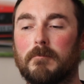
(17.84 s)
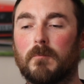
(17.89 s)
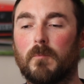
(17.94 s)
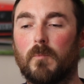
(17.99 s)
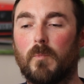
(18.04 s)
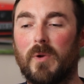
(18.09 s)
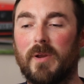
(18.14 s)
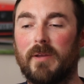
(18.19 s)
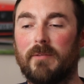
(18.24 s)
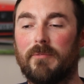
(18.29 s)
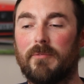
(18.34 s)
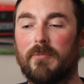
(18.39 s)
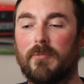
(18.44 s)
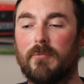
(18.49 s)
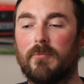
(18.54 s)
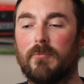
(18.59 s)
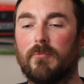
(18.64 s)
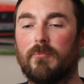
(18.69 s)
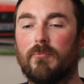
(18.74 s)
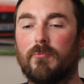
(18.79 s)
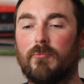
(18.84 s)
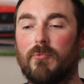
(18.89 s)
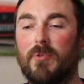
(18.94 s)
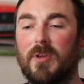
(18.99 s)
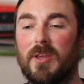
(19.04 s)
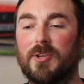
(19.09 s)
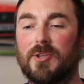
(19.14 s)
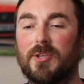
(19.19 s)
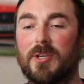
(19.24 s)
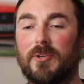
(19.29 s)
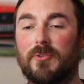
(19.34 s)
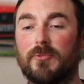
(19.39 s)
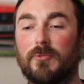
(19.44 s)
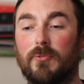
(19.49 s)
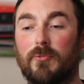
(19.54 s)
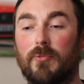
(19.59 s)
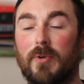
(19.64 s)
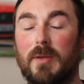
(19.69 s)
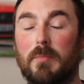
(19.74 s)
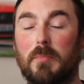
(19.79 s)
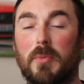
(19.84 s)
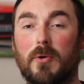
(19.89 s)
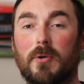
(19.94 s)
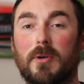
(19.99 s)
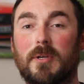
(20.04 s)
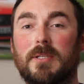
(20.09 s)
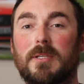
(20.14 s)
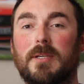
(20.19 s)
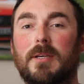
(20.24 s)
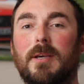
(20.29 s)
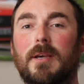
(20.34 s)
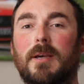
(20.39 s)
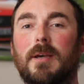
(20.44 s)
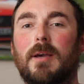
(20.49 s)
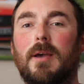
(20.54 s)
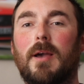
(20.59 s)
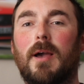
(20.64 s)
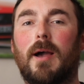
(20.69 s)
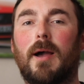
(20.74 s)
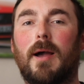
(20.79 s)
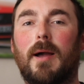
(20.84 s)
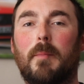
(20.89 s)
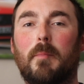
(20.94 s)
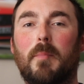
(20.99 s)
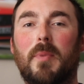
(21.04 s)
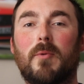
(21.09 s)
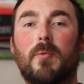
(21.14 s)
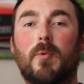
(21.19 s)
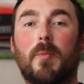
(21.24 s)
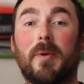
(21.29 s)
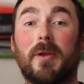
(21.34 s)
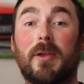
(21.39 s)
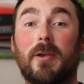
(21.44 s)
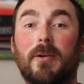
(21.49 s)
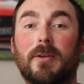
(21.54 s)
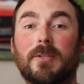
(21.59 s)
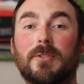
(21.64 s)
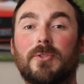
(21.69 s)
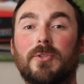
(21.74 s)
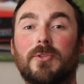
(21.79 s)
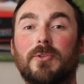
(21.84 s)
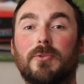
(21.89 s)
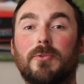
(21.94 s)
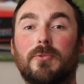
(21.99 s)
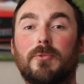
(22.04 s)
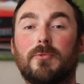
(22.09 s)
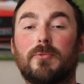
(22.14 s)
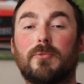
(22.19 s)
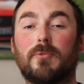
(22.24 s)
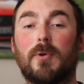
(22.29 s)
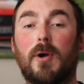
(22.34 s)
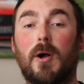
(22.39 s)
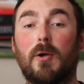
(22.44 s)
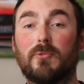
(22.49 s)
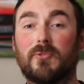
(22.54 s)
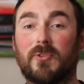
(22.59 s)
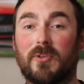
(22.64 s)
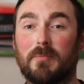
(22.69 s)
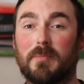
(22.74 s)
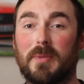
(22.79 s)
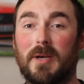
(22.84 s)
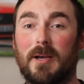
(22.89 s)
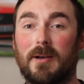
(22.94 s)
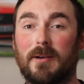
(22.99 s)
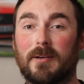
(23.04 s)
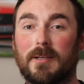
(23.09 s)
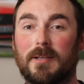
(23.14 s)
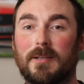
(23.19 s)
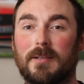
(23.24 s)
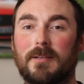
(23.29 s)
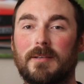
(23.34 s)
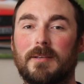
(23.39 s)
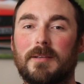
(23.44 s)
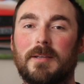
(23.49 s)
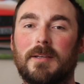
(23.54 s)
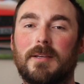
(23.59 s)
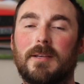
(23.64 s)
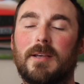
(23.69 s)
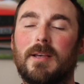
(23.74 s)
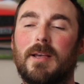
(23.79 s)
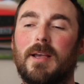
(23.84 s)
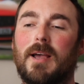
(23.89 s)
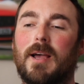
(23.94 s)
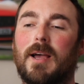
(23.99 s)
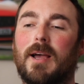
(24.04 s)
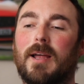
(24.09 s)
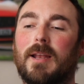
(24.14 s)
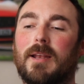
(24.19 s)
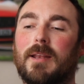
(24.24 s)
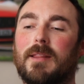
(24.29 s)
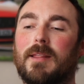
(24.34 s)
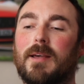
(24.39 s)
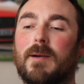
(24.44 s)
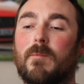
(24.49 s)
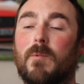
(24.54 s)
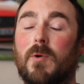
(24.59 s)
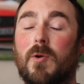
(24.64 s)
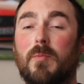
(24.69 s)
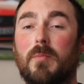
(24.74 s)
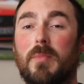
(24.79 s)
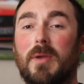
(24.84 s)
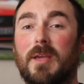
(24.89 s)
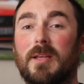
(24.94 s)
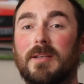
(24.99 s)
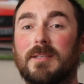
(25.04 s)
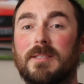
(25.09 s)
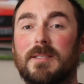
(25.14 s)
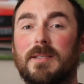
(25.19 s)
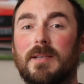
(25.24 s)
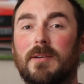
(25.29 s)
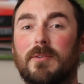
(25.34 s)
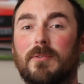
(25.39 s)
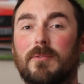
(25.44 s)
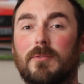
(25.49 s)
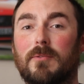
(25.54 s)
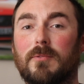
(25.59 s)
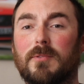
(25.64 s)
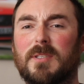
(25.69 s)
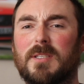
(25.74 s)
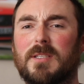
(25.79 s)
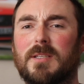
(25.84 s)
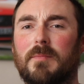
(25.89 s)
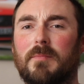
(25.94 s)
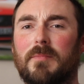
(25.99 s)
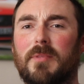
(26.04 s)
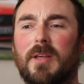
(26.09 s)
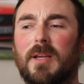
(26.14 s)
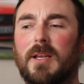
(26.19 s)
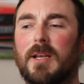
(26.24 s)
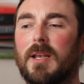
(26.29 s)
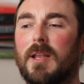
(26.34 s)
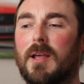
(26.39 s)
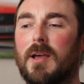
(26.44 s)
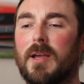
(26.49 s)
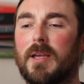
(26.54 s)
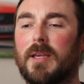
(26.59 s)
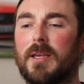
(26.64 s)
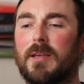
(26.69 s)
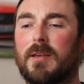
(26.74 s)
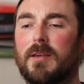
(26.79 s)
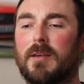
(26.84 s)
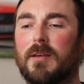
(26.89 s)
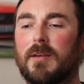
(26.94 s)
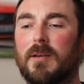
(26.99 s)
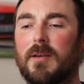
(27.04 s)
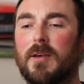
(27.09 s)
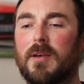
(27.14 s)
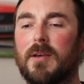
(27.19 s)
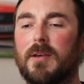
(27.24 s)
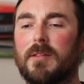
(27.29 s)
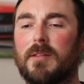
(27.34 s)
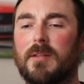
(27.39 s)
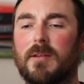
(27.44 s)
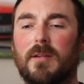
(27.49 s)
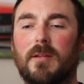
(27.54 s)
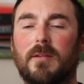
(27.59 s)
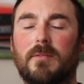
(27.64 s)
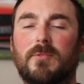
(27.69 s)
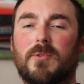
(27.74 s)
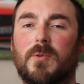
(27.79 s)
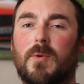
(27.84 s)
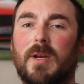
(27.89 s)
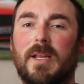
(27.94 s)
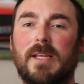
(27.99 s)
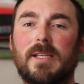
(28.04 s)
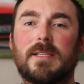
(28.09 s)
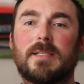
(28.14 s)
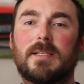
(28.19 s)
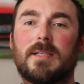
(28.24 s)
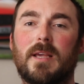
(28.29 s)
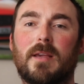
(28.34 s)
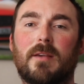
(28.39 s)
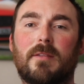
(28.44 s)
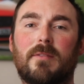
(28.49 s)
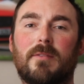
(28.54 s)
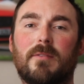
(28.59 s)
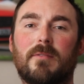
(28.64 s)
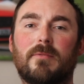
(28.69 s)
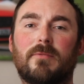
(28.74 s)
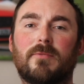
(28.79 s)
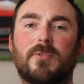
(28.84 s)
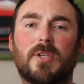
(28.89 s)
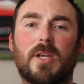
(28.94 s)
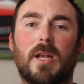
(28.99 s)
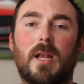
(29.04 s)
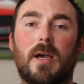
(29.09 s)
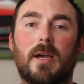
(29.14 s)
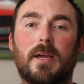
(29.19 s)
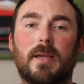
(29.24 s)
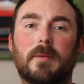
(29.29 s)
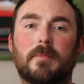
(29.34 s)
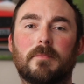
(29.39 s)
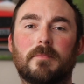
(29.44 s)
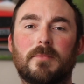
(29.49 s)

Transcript: We've rescheduled, rebooked, but we'll be going to Alton Park, and that won't be until something like the 26th of July.